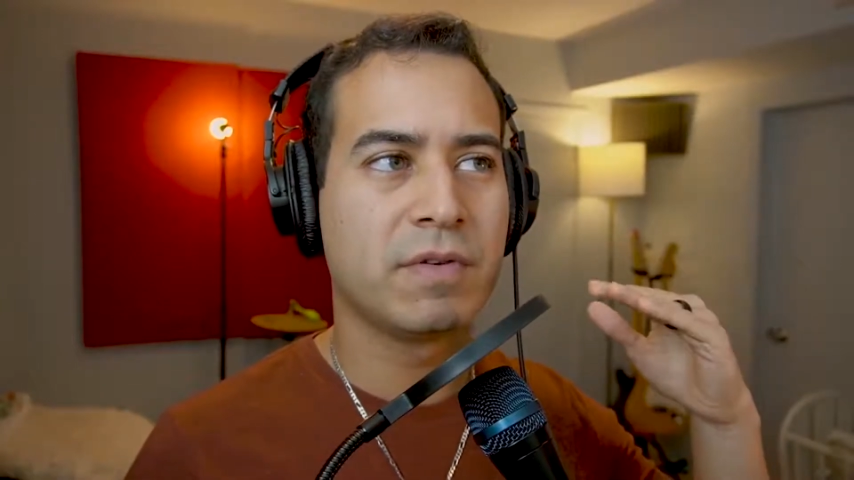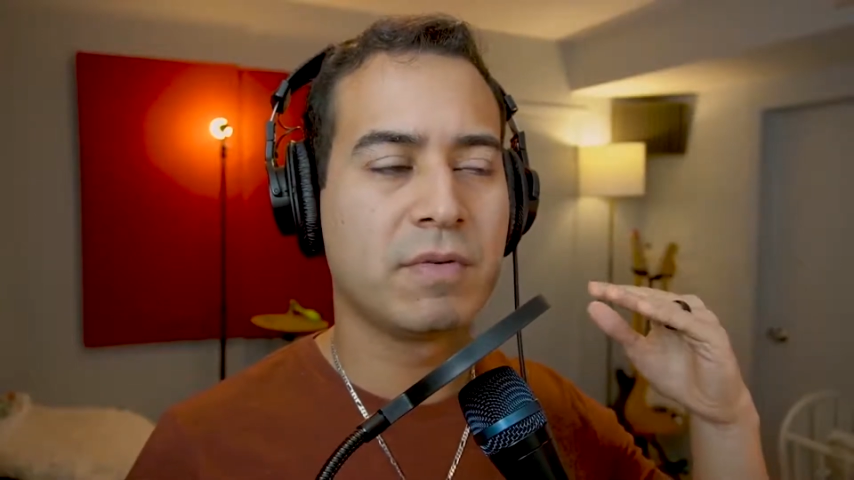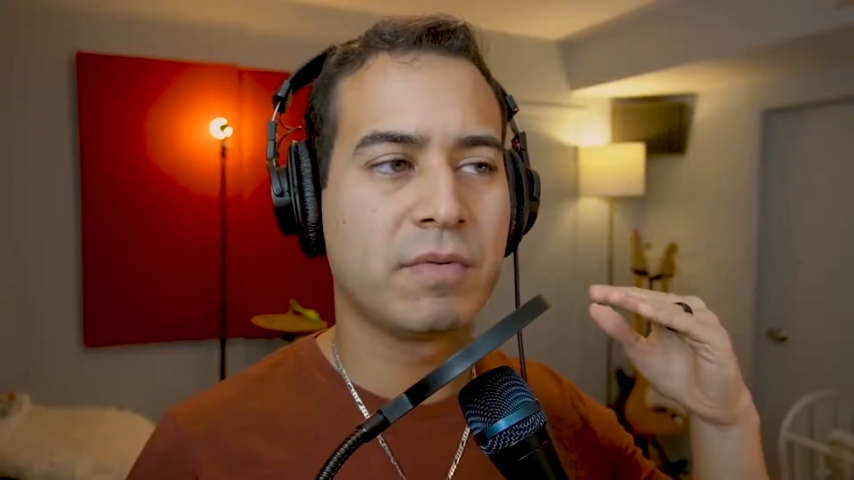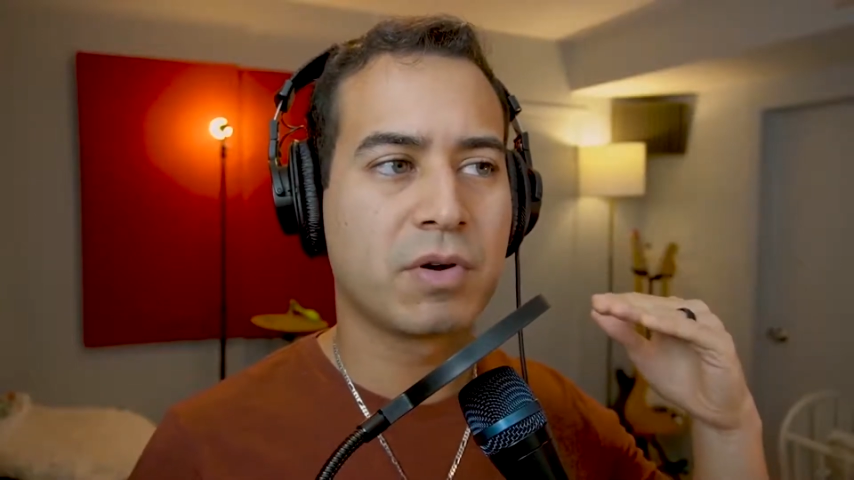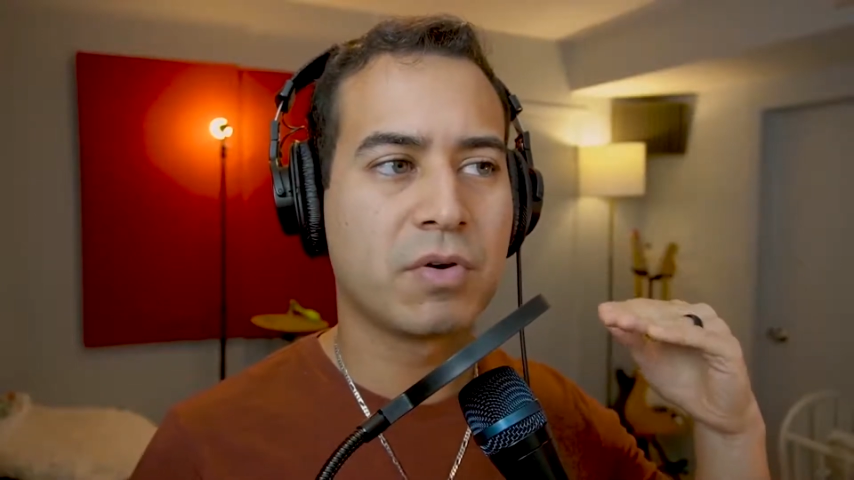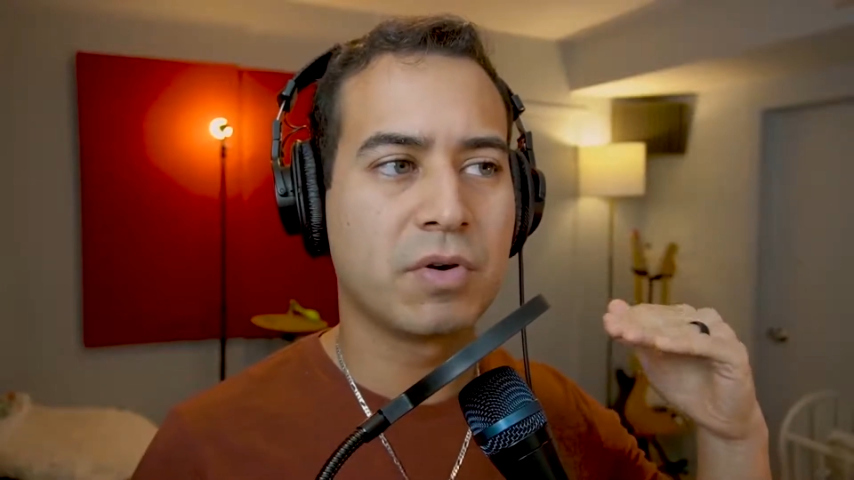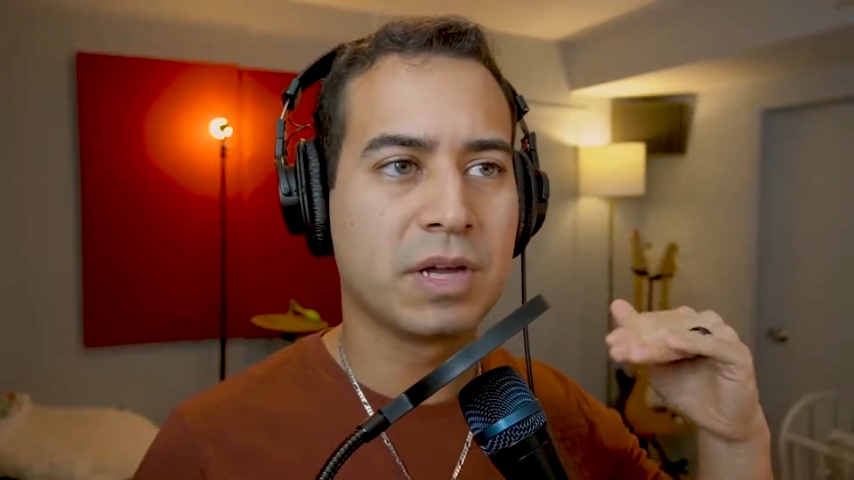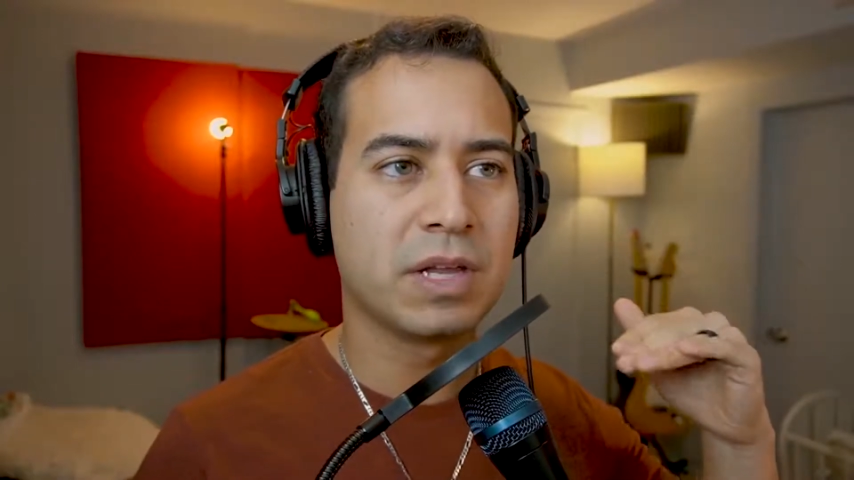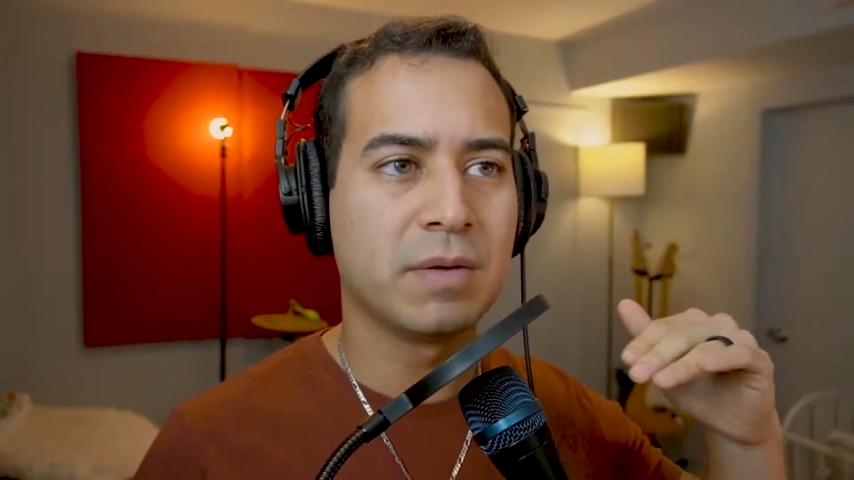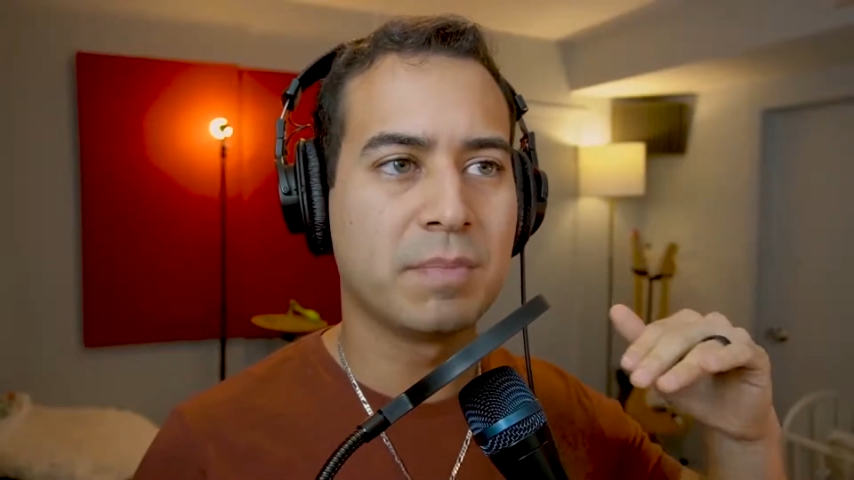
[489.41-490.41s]

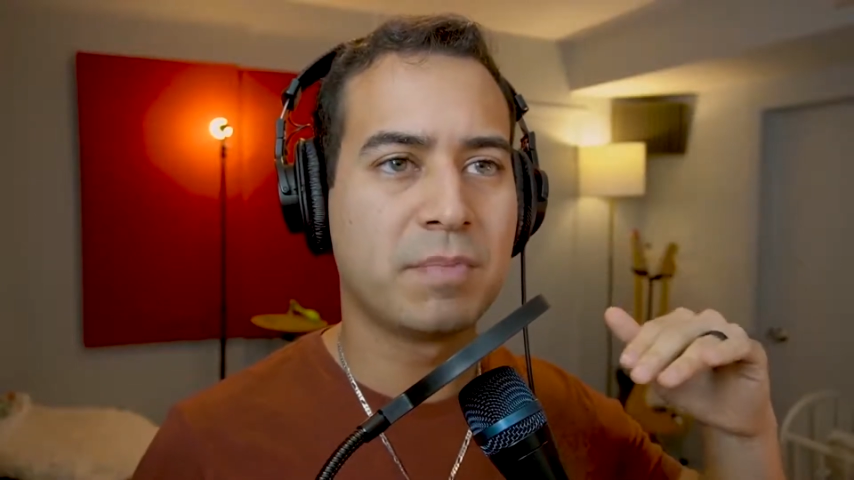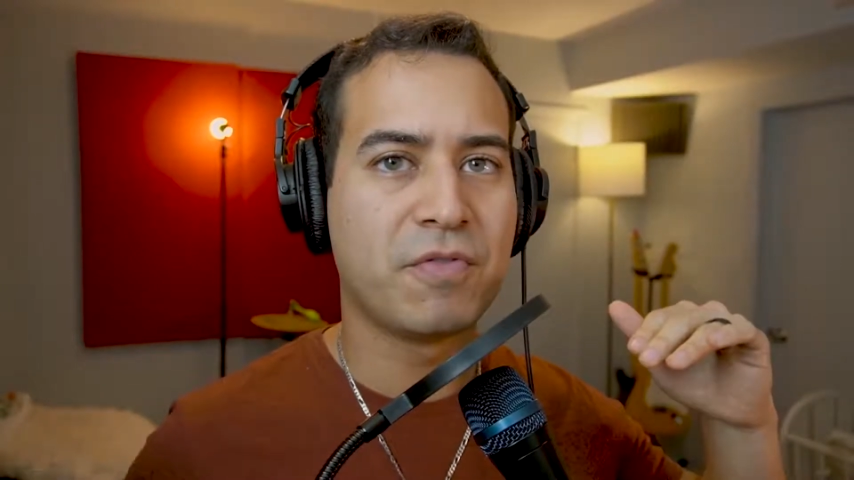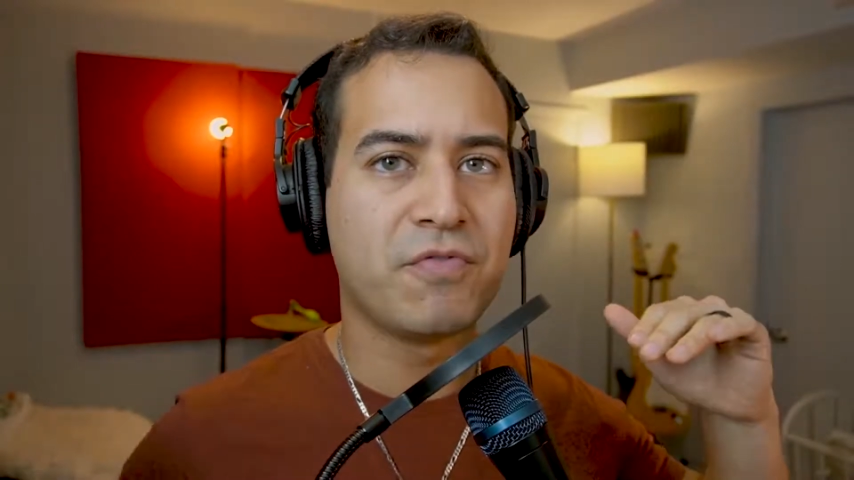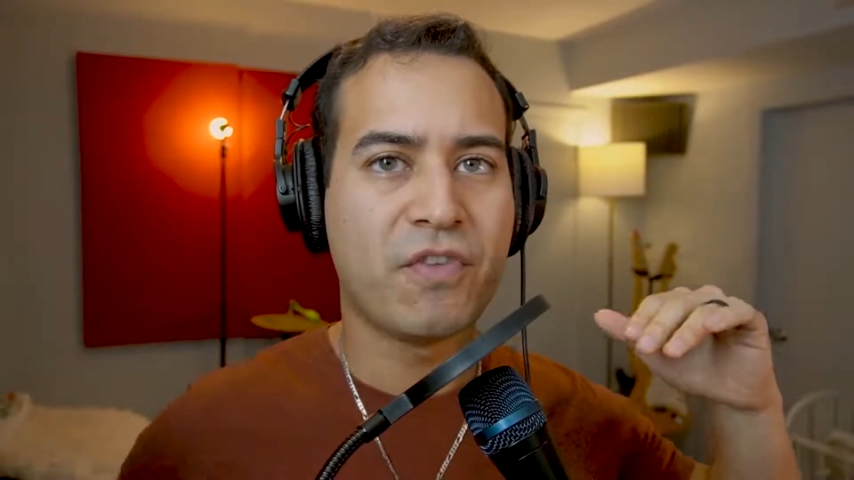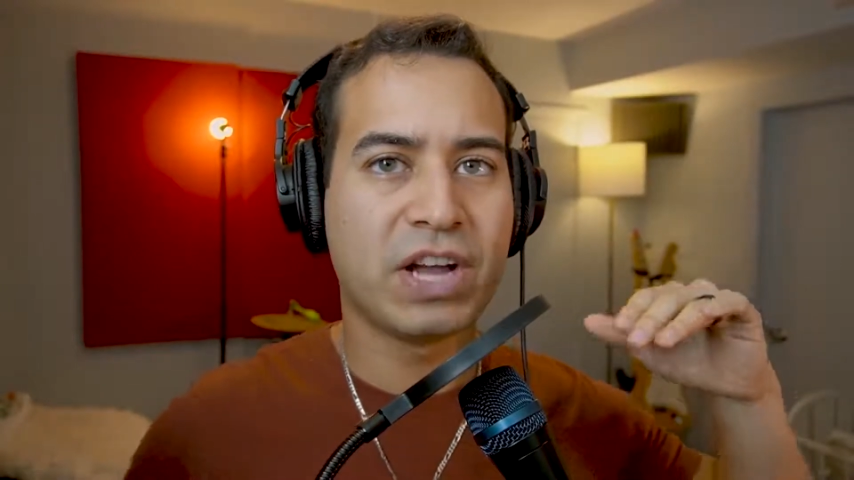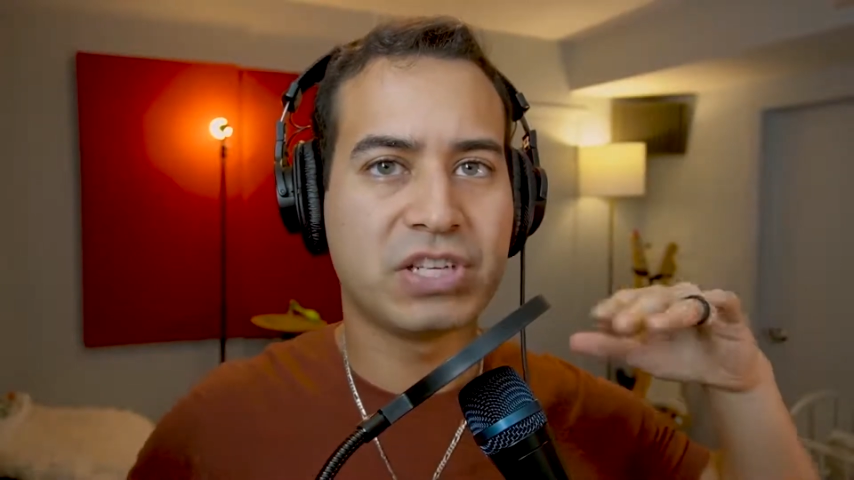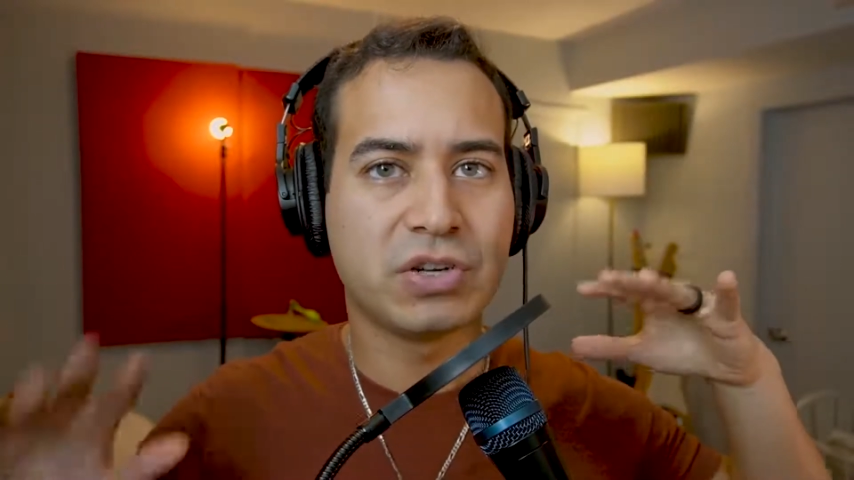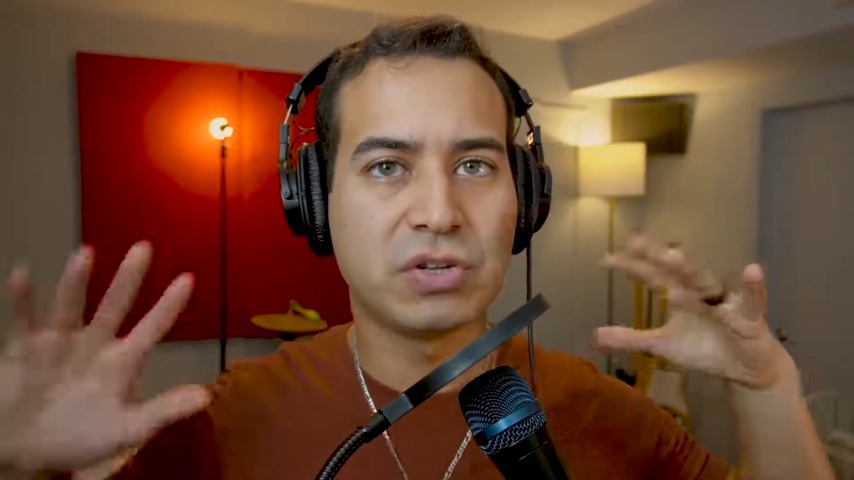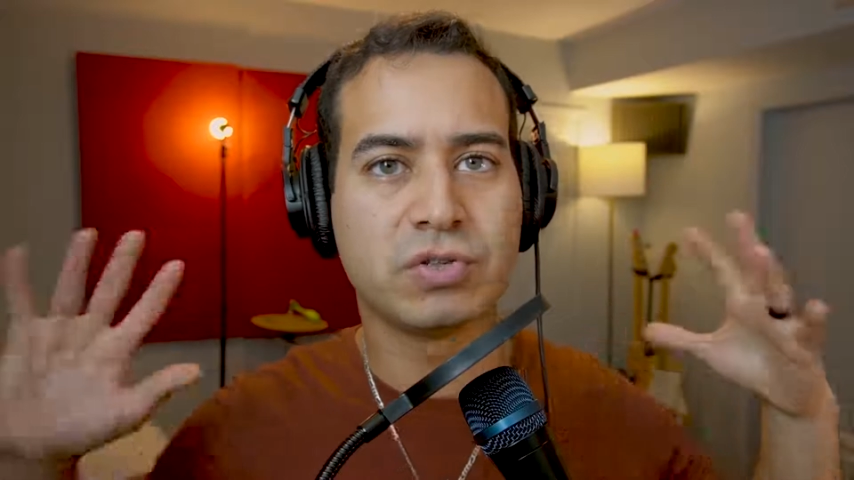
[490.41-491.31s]
recording in a professional